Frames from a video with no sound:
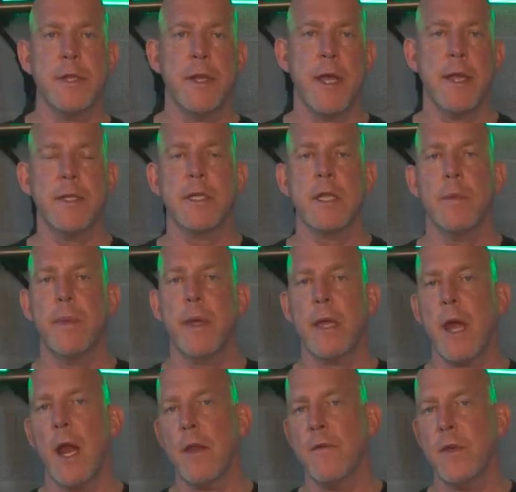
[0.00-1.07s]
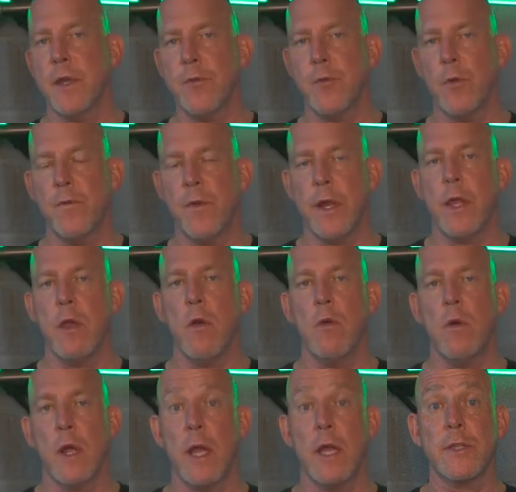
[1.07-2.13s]
Today's going to be kind of a different video.
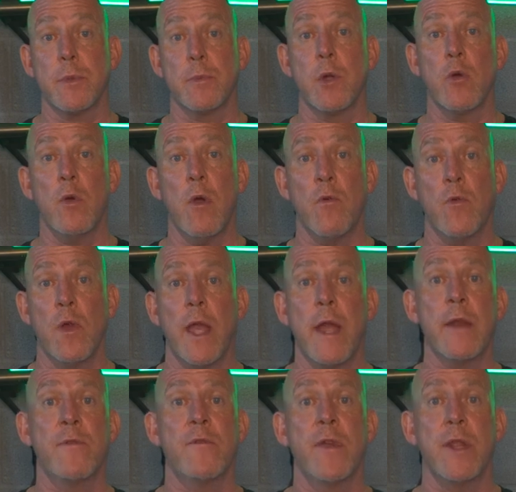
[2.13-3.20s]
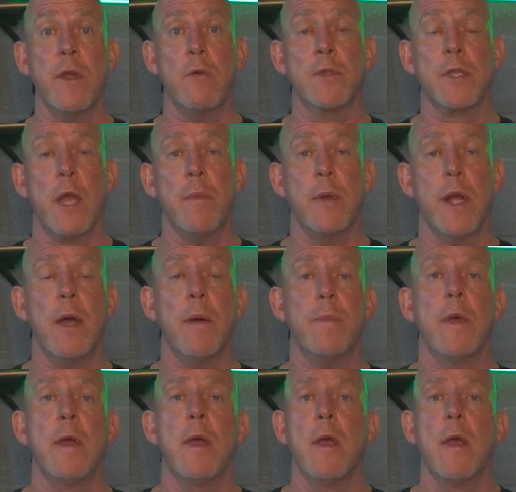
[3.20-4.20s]
I got some new overland videos coming up,